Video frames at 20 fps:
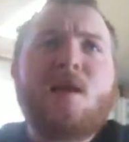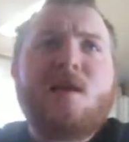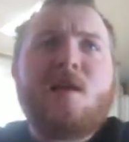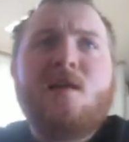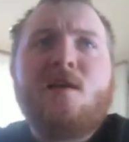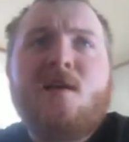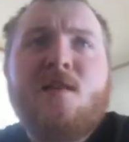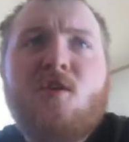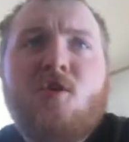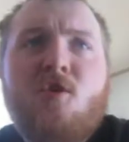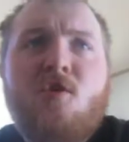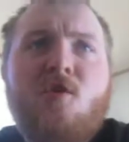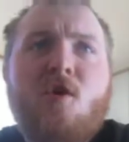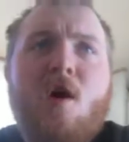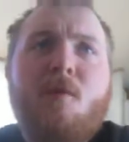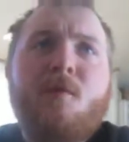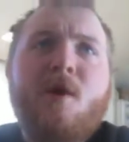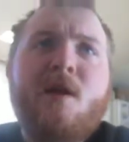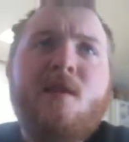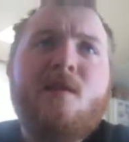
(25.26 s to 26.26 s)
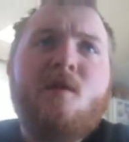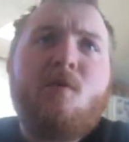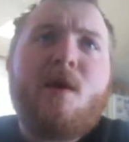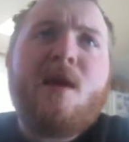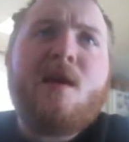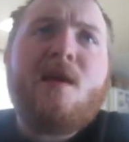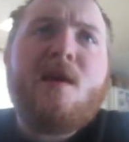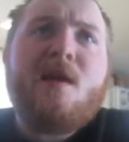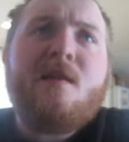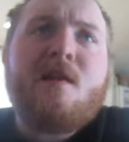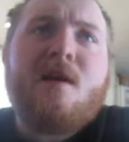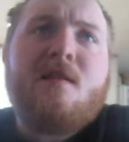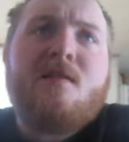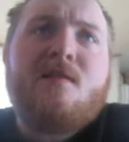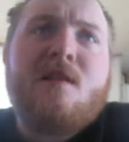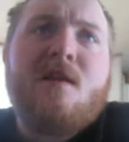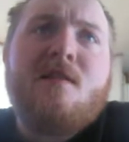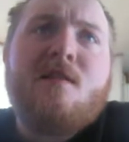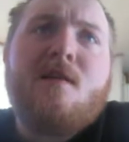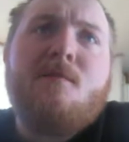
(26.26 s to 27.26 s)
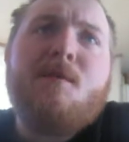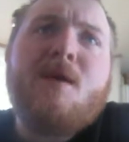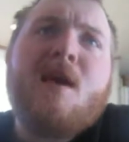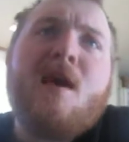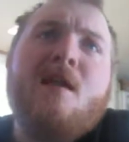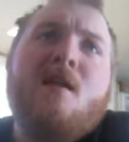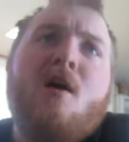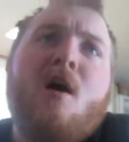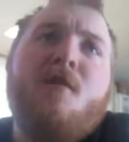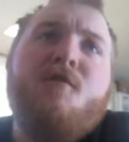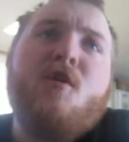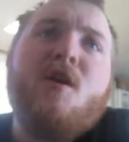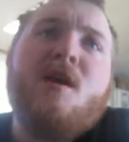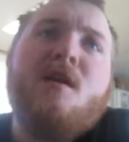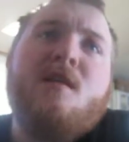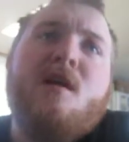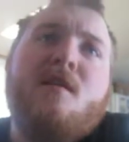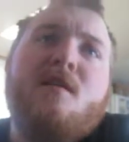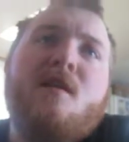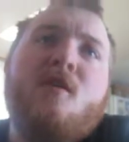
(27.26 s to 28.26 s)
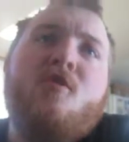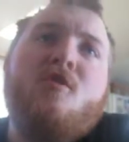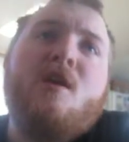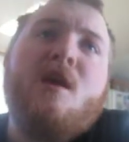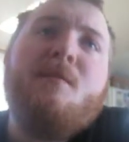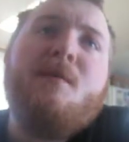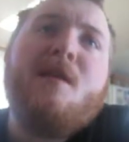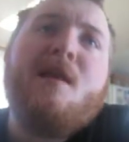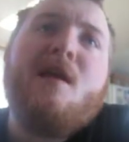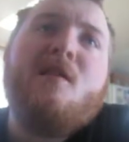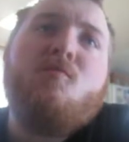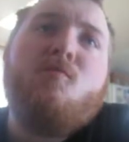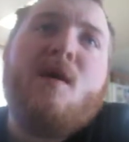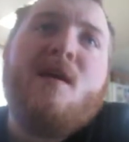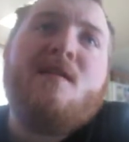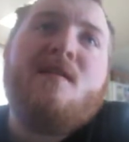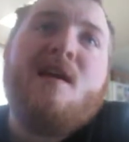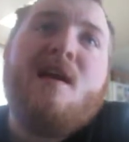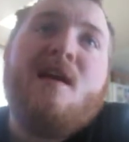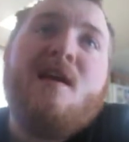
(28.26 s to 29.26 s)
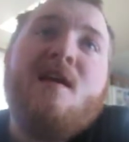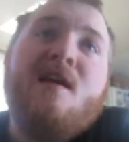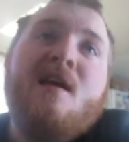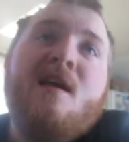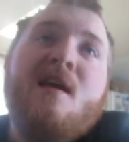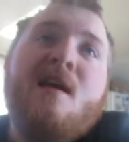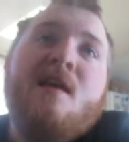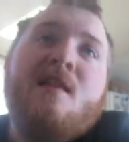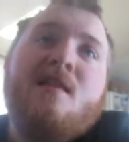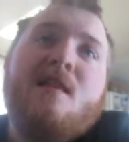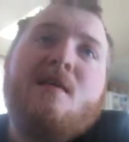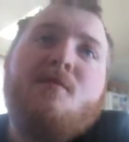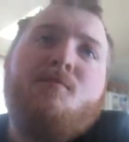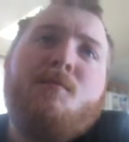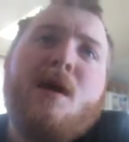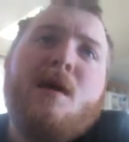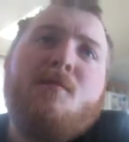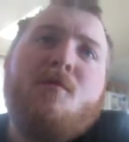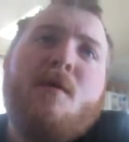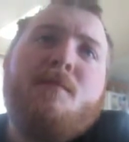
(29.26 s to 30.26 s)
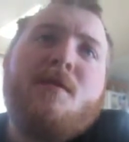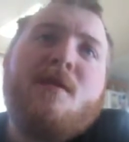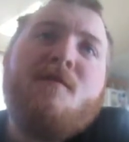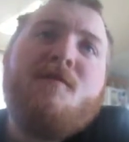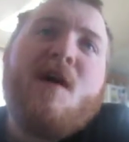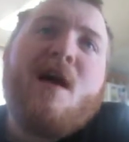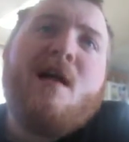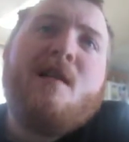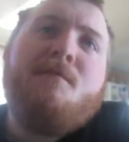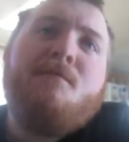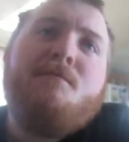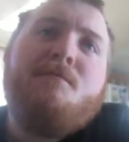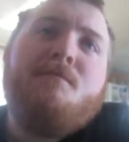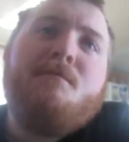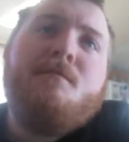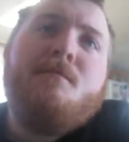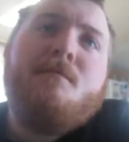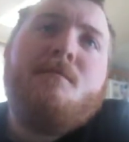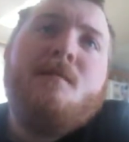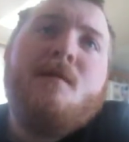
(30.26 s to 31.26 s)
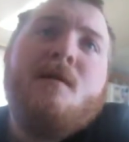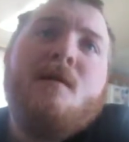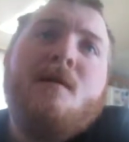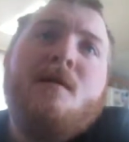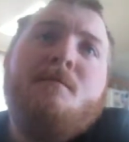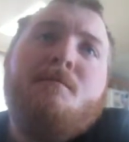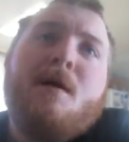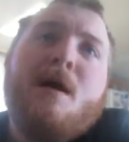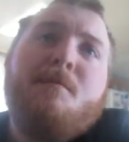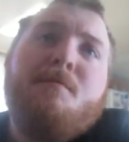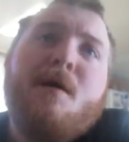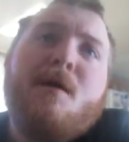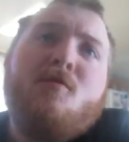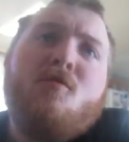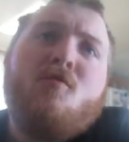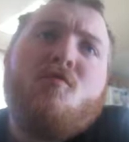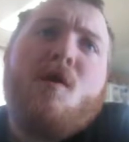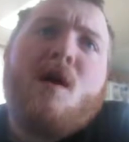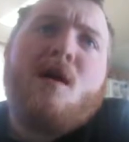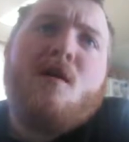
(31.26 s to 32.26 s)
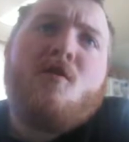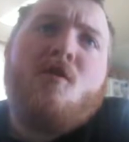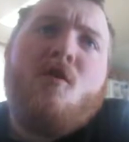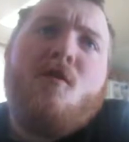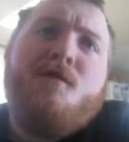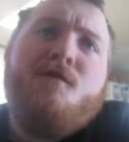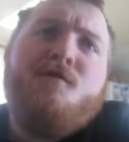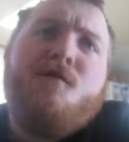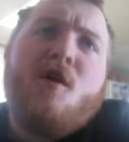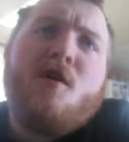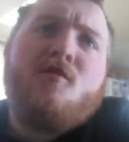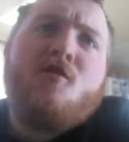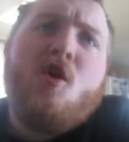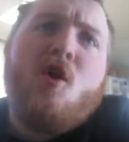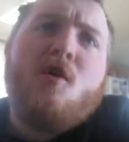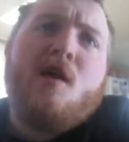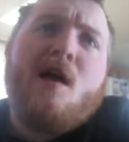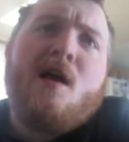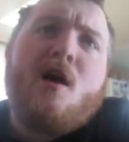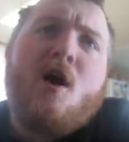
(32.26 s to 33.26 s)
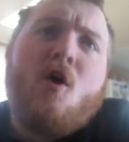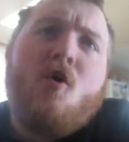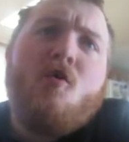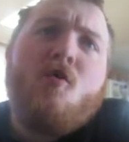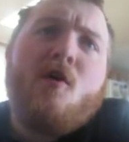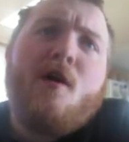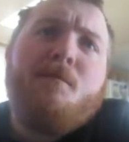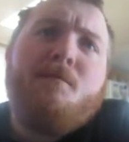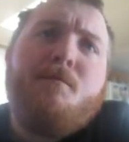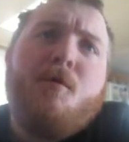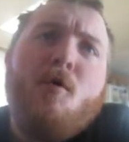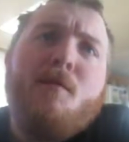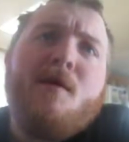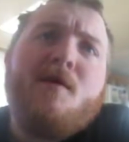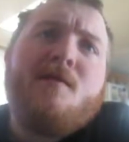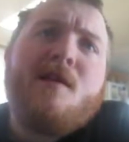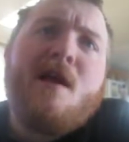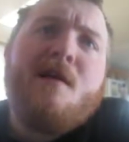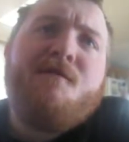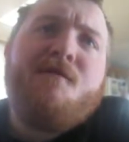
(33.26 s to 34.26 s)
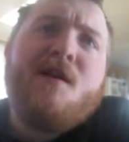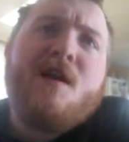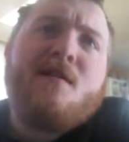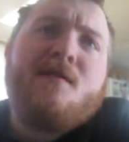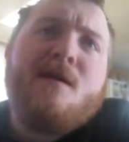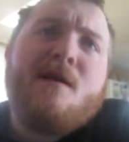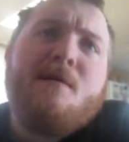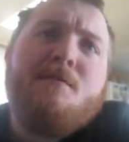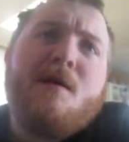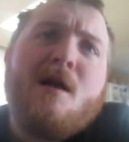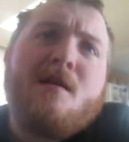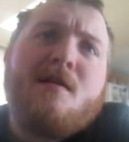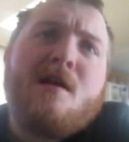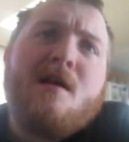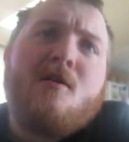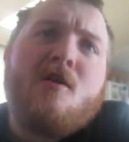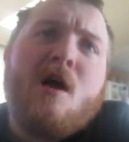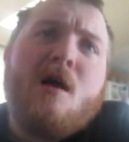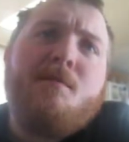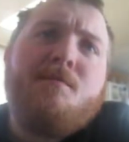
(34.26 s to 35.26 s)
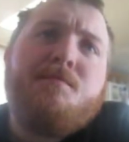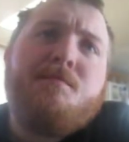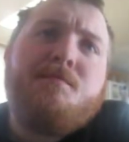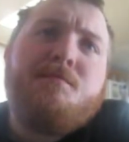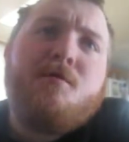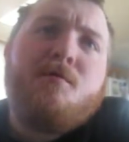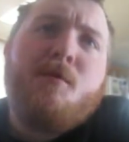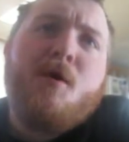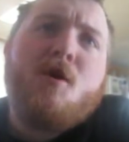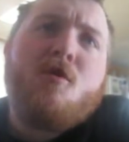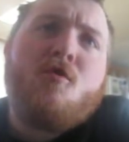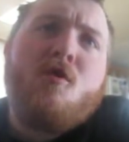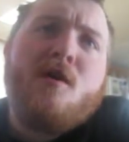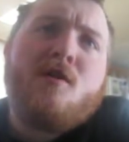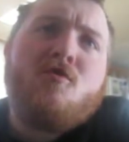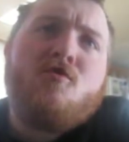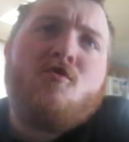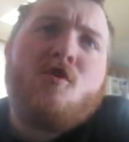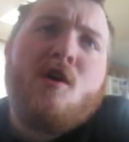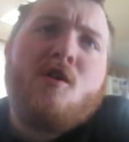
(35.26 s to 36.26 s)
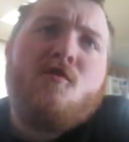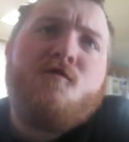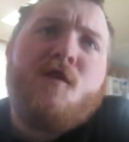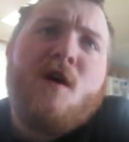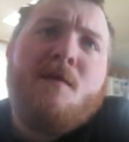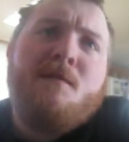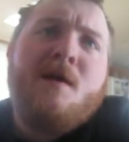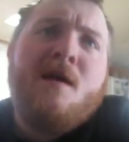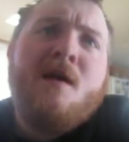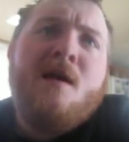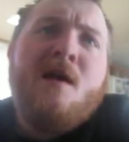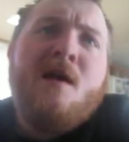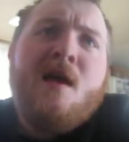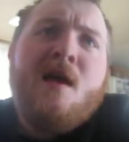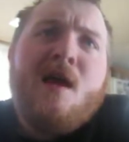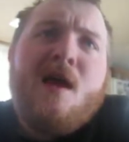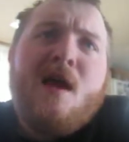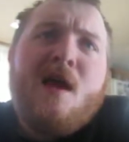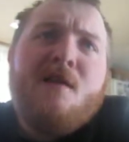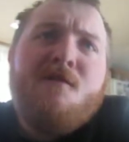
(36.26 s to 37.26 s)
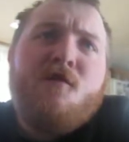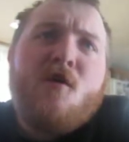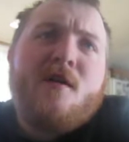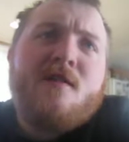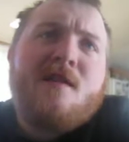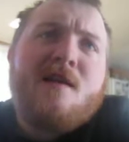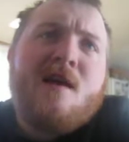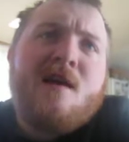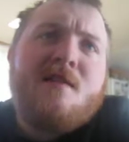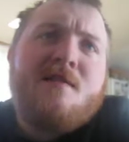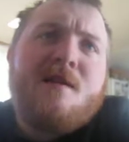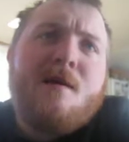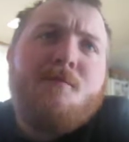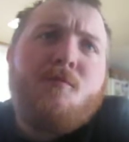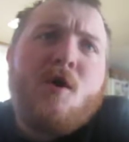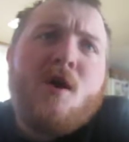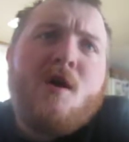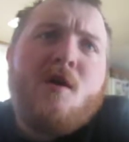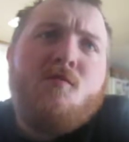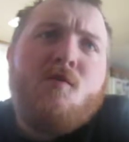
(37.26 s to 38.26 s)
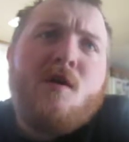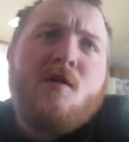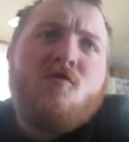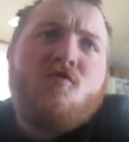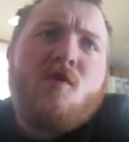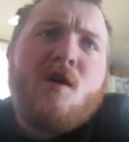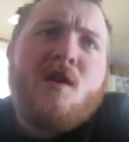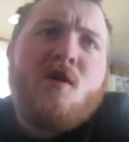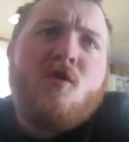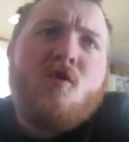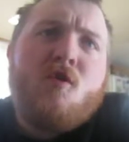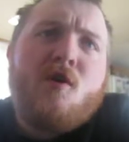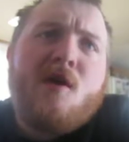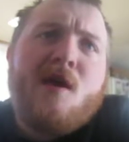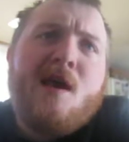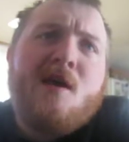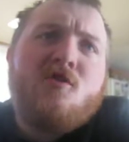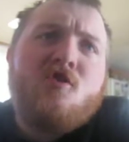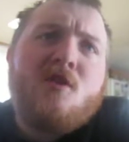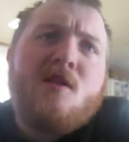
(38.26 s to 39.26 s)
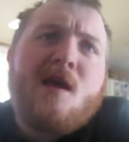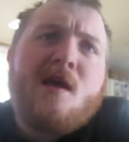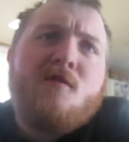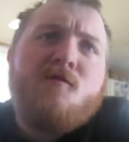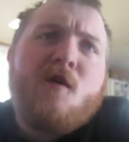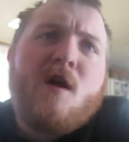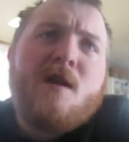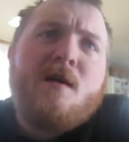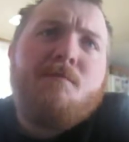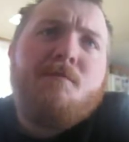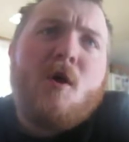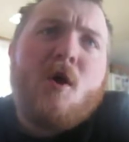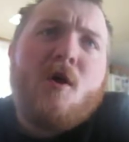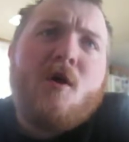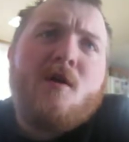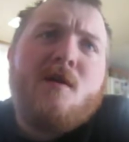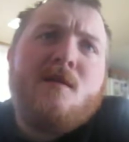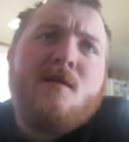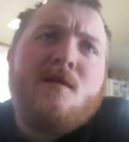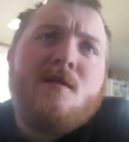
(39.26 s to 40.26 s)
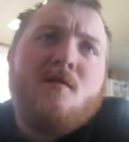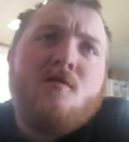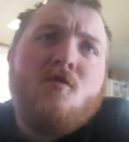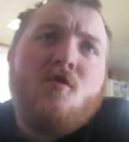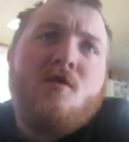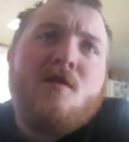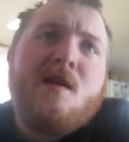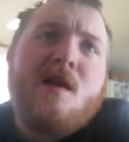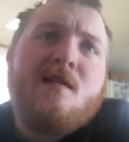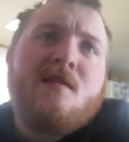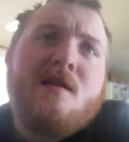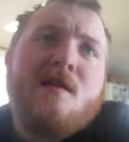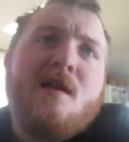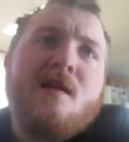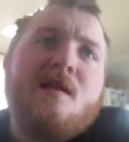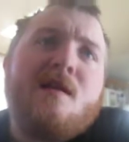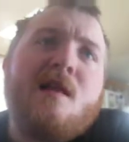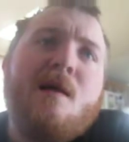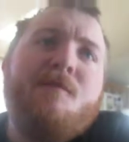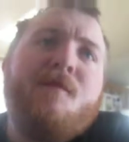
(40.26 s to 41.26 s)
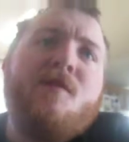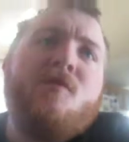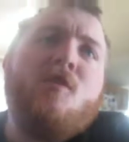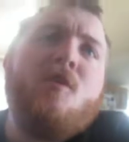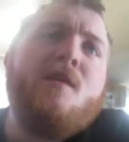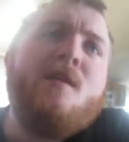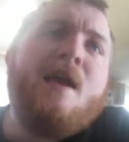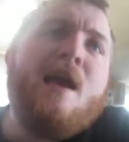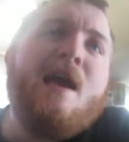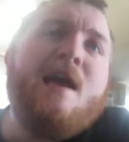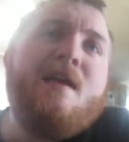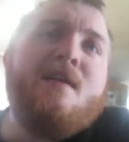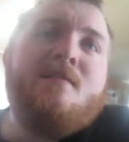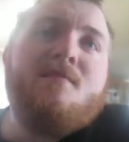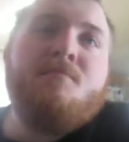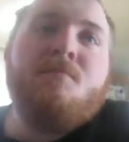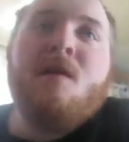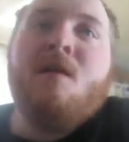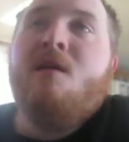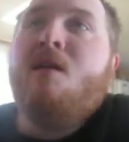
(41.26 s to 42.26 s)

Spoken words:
can continue operating the way it has since it began offering adult entertainment last Wednesday. The bankruptcy found by Patrick Rocco, Barcelona owner of Boomer's, effectively blocked the Cobb Superior Court judge from enforcing a temporary restraining order issued last Friday, barring new dens and dental club for 30 days.